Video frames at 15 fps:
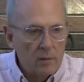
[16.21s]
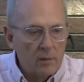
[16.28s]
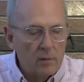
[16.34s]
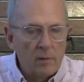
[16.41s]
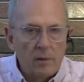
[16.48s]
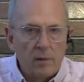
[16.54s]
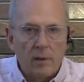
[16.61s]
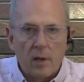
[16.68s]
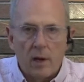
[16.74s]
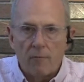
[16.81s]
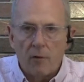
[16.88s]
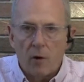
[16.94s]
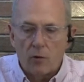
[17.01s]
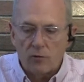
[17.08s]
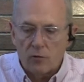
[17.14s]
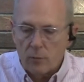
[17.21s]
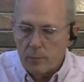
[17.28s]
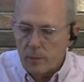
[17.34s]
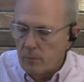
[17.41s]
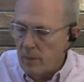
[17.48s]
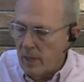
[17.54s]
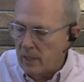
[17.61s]
And I've also
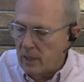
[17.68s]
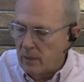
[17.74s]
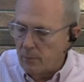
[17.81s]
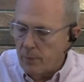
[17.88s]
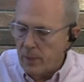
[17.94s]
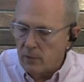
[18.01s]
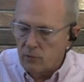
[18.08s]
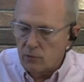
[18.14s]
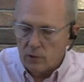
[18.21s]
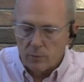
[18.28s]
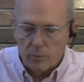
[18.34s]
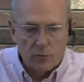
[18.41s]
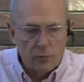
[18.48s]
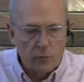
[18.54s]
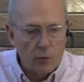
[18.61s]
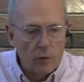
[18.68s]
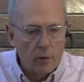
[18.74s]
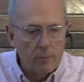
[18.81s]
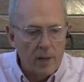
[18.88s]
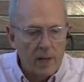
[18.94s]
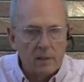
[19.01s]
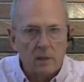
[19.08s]
been making pendulums for
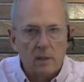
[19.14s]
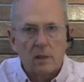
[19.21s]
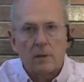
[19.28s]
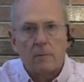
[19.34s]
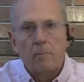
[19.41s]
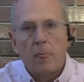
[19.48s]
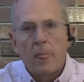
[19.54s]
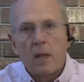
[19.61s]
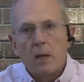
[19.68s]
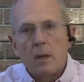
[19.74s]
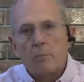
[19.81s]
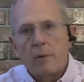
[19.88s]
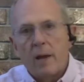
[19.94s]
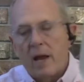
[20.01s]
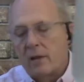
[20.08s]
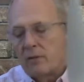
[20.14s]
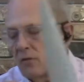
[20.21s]
about the past